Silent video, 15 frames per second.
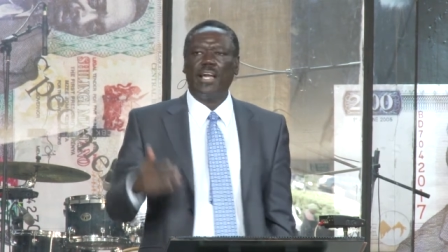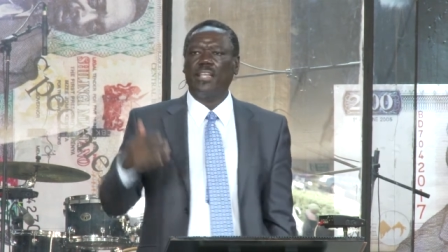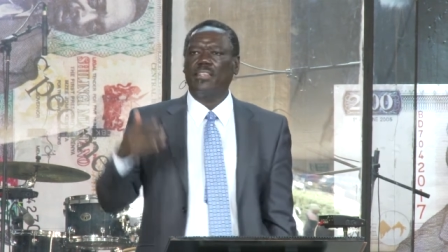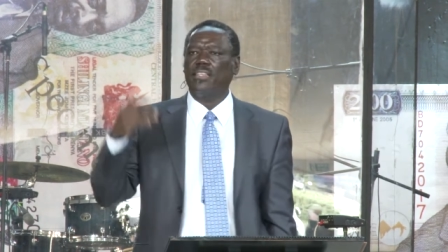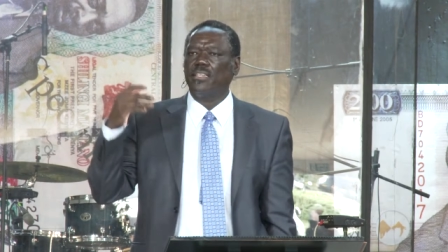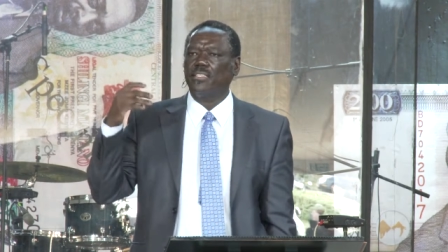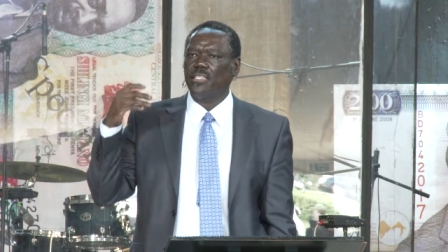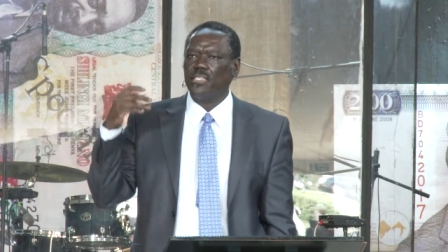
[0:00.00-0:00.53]

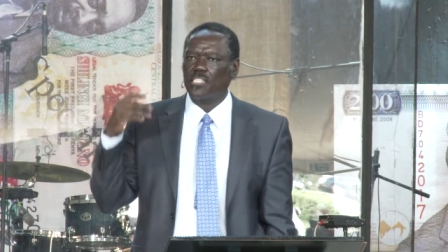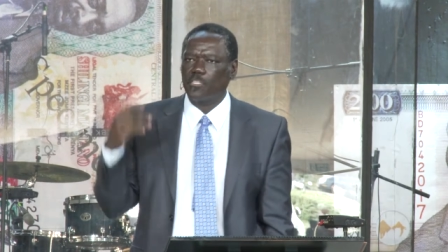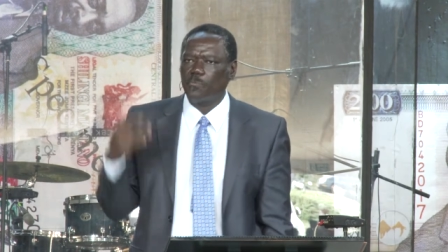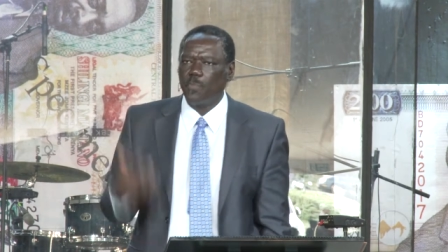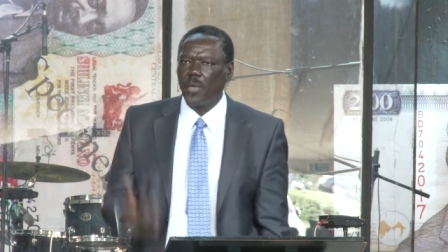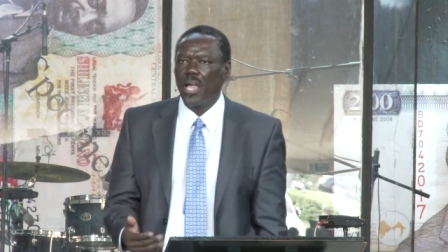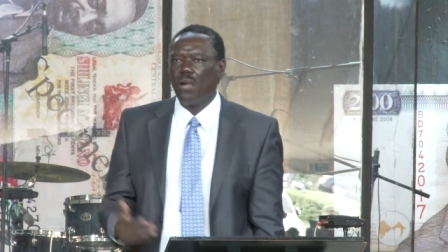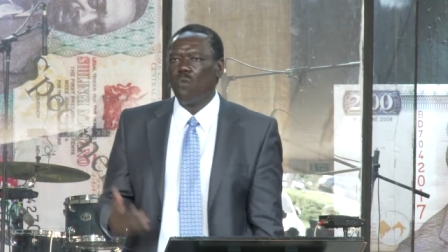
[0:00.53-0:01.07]
and the
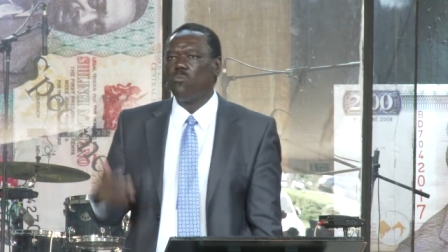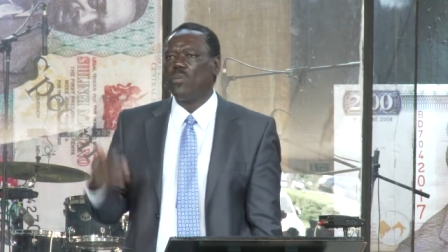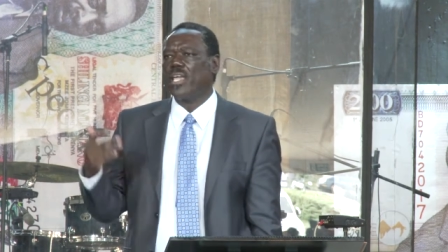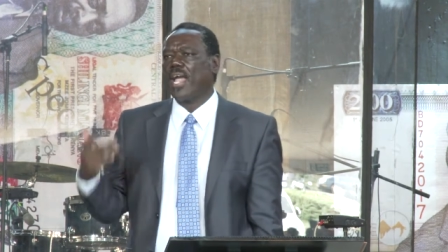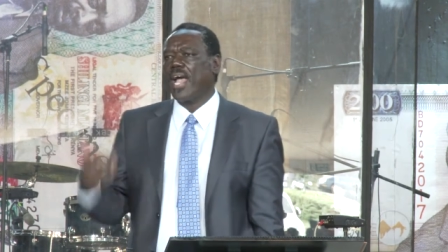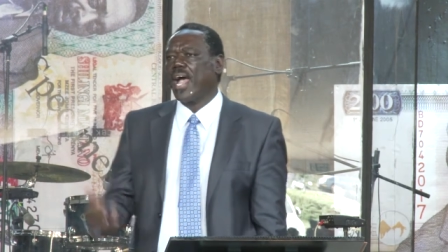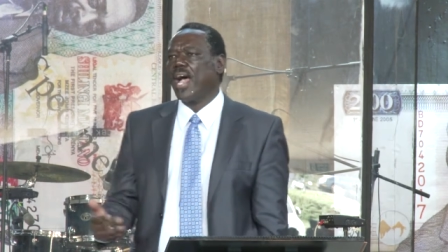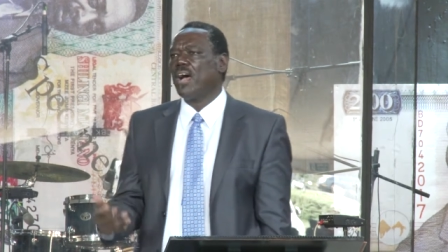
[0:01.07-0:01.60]
despair
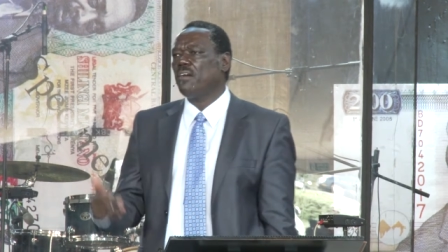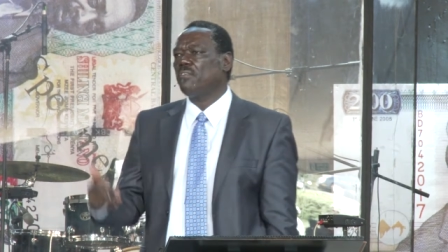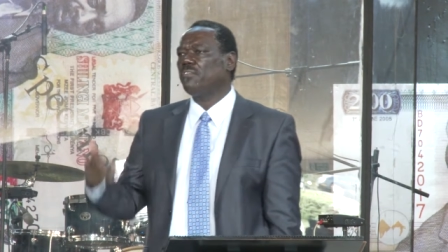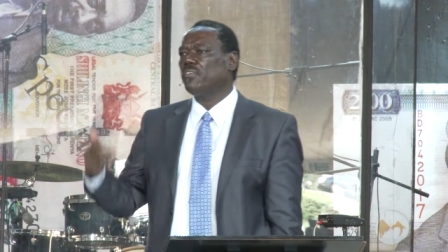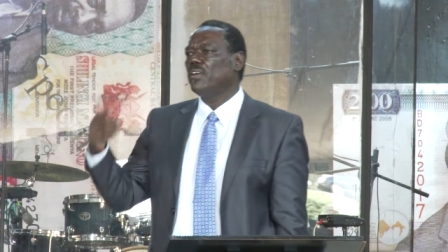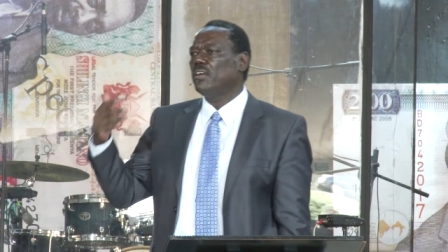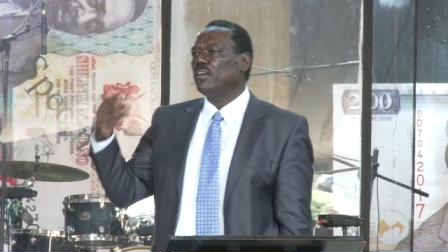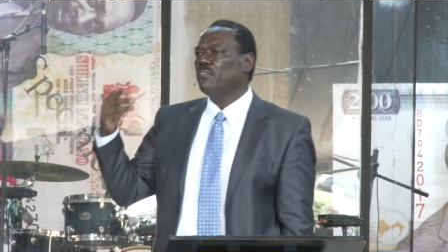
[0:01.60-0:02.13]
we
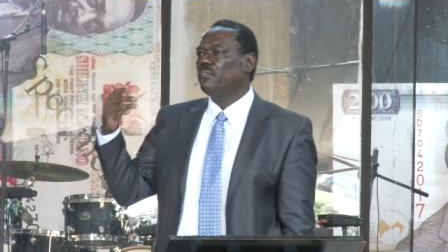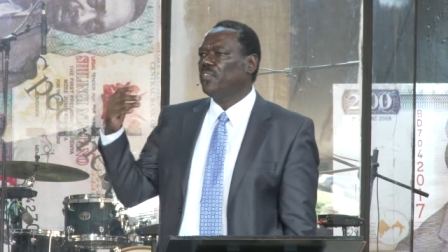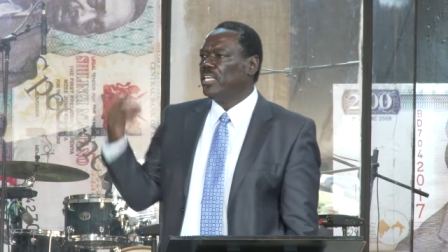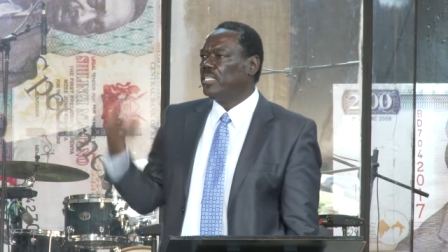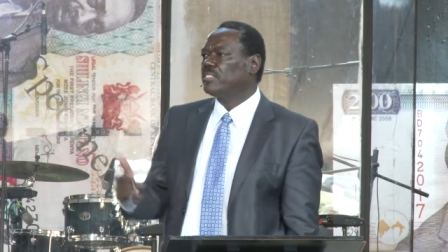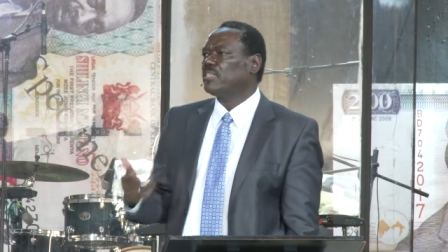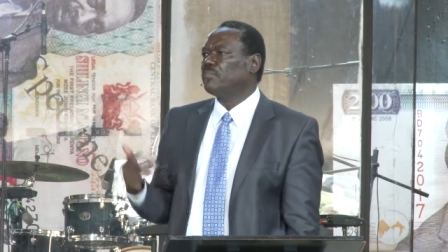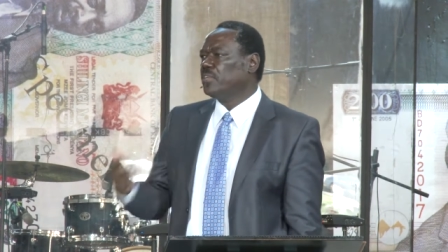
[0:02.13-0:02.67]
have
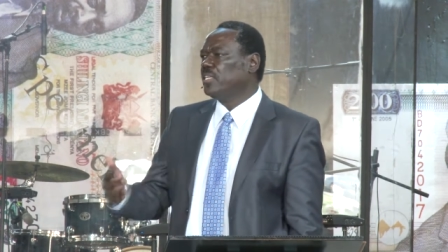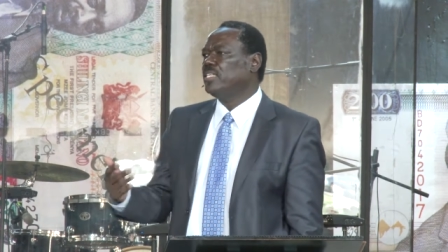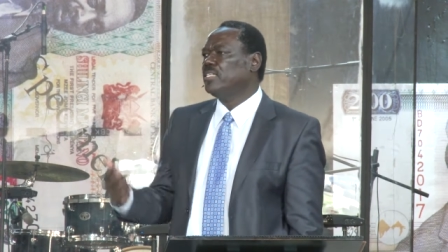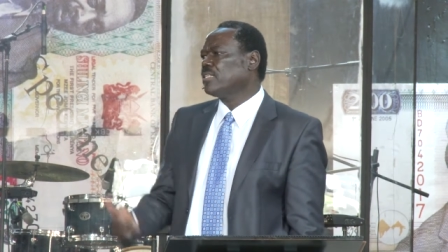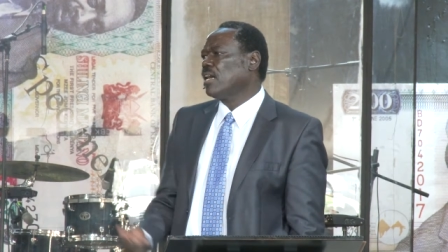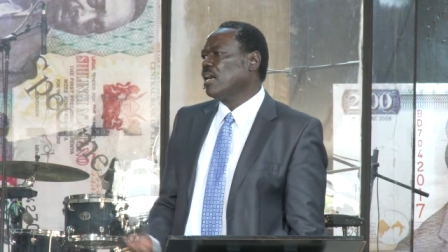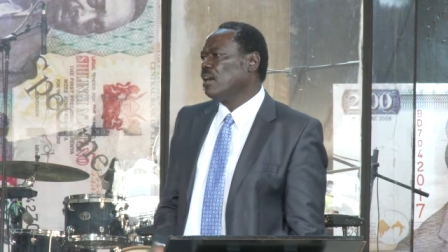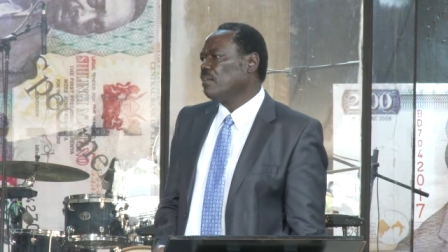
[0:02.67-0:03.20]

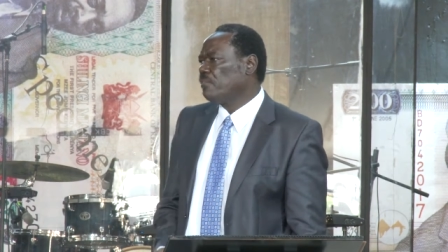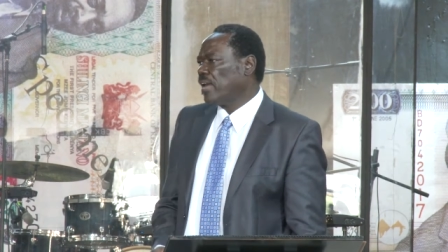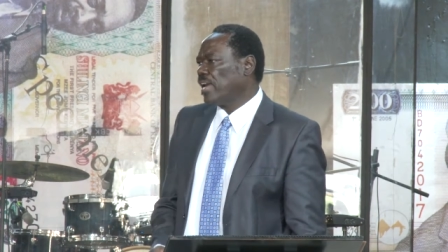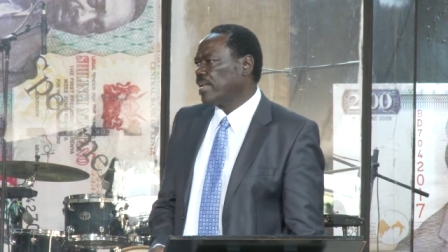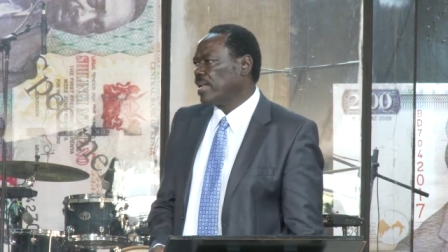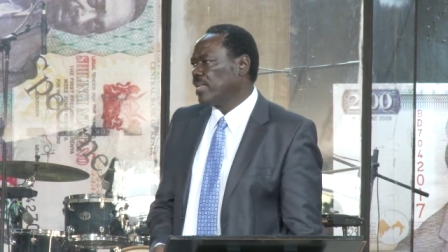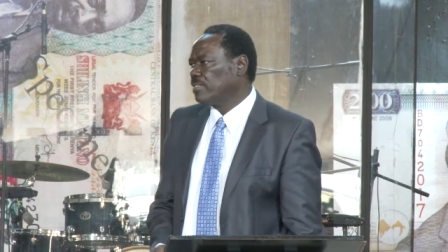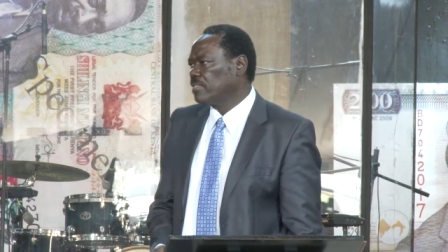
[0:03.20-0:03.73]
vis-a-vis our
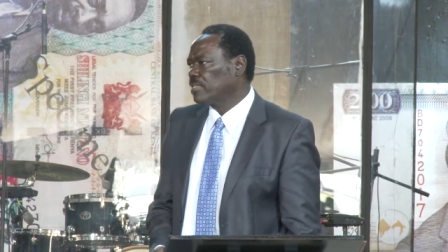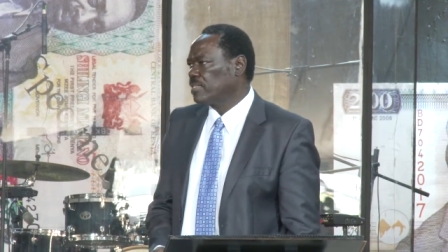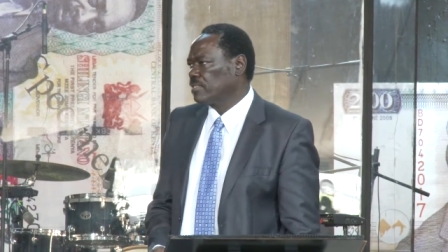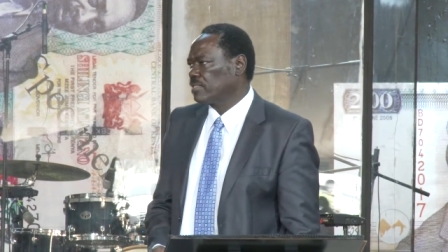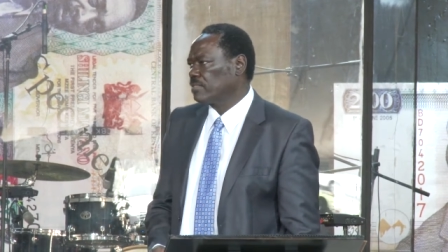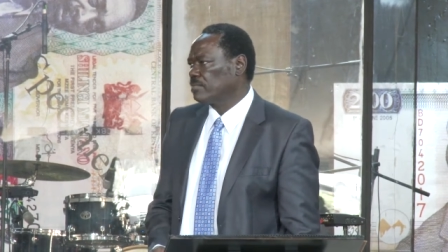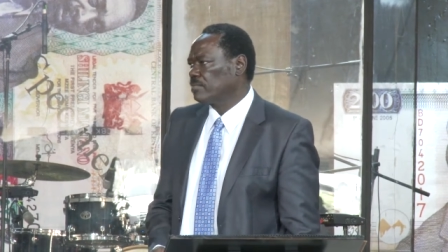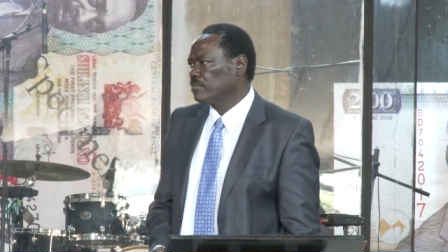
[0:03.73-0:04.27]

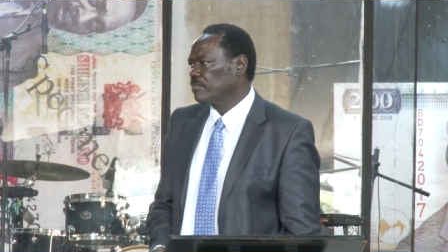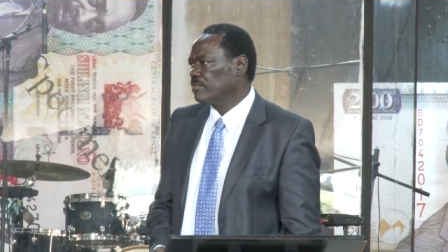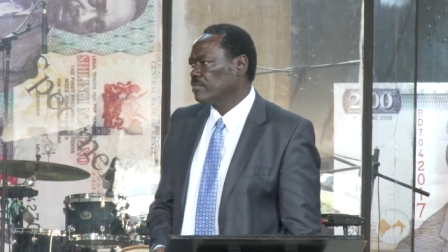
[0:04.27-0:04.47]
finances.